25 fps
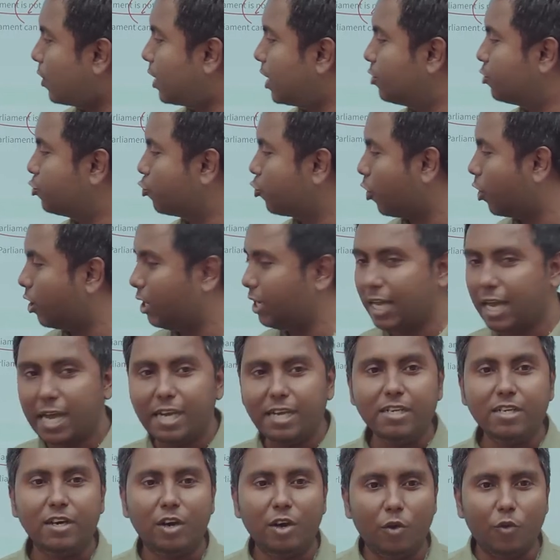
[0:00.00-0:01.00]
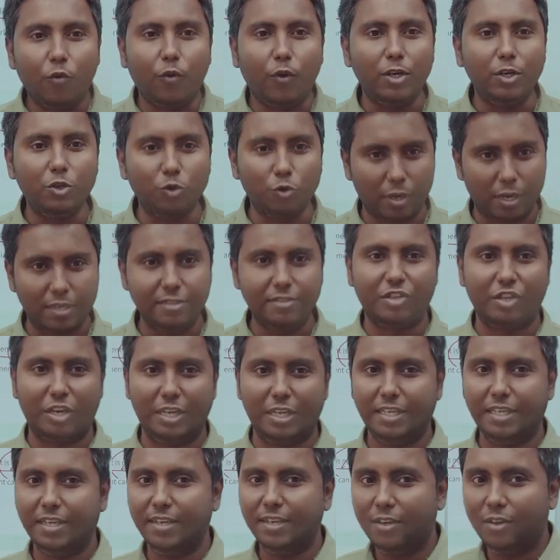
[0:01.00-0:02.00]
and two only and one, two, and
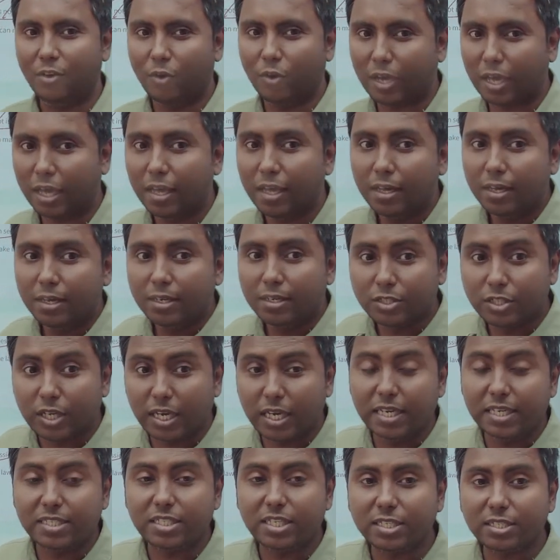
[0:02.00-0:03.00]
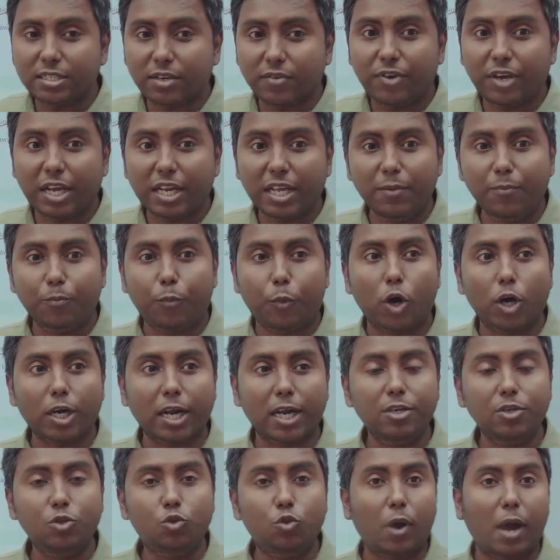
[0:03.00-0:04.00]
three. Okay. See, it's it's very
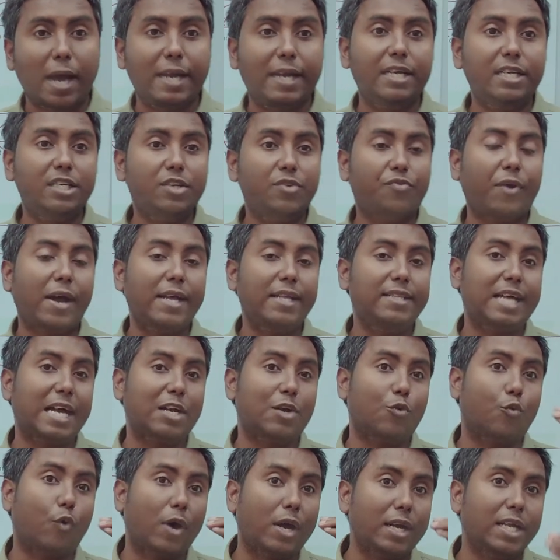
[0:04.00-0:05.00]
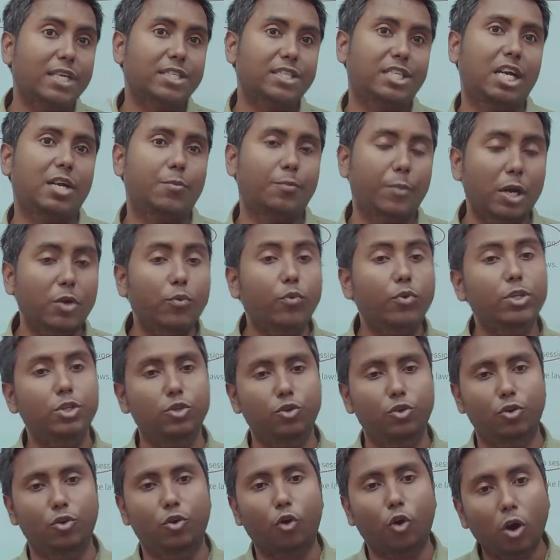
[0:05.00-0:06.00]
important to identify that one statement which
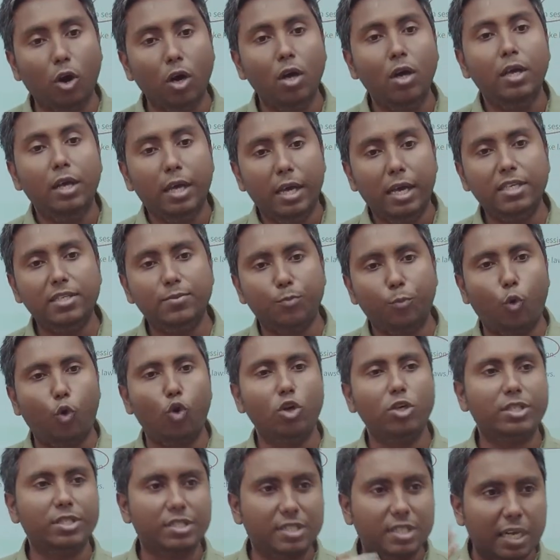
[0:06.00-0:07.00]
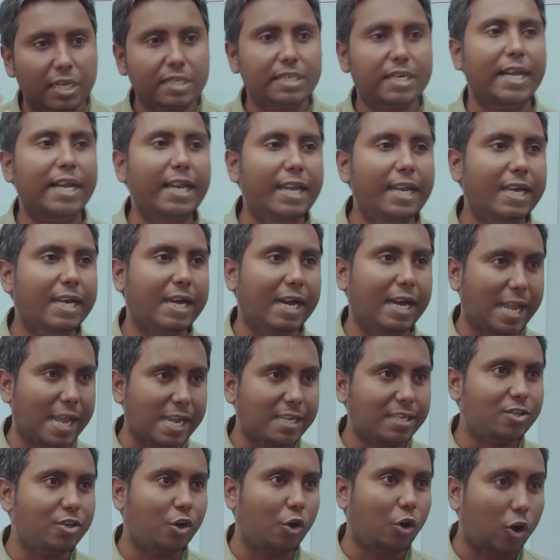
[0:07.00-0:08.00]
you know is most certainly
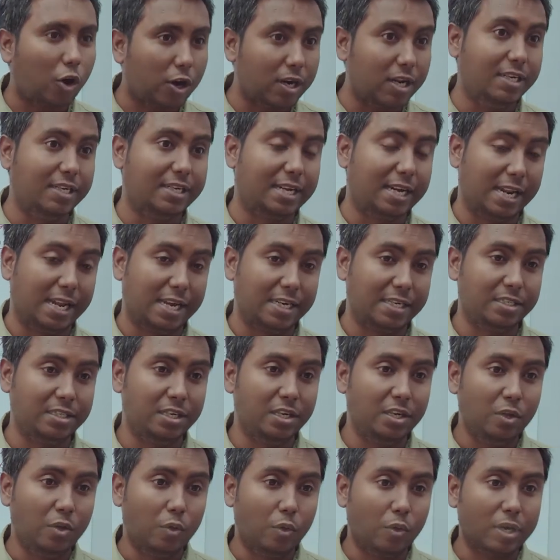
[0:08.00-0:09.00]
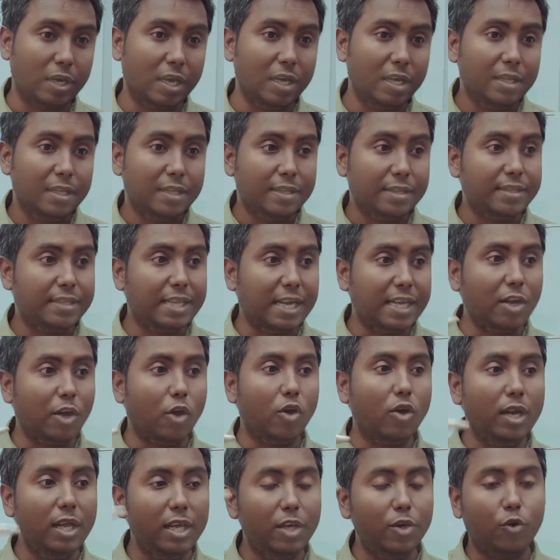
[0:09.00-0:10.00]
correct or incorrect. Okay. Then
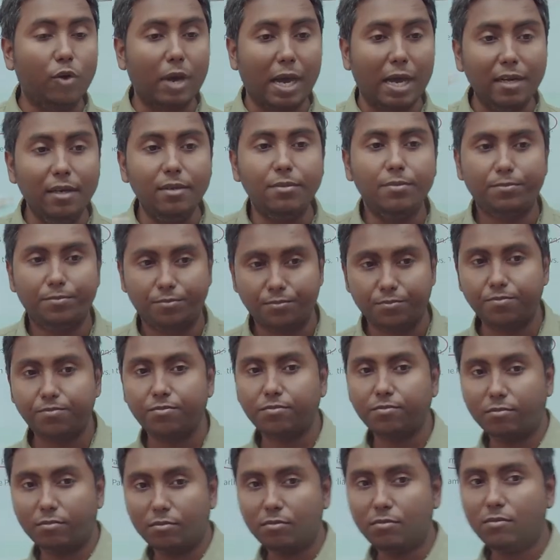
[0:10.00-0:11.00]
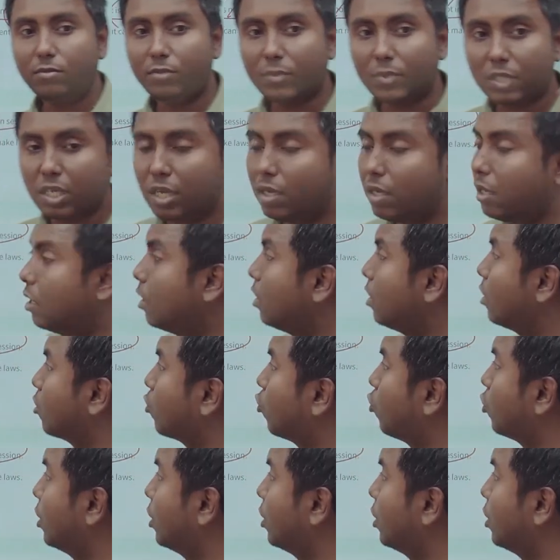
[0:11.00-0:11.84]
only you can uh, go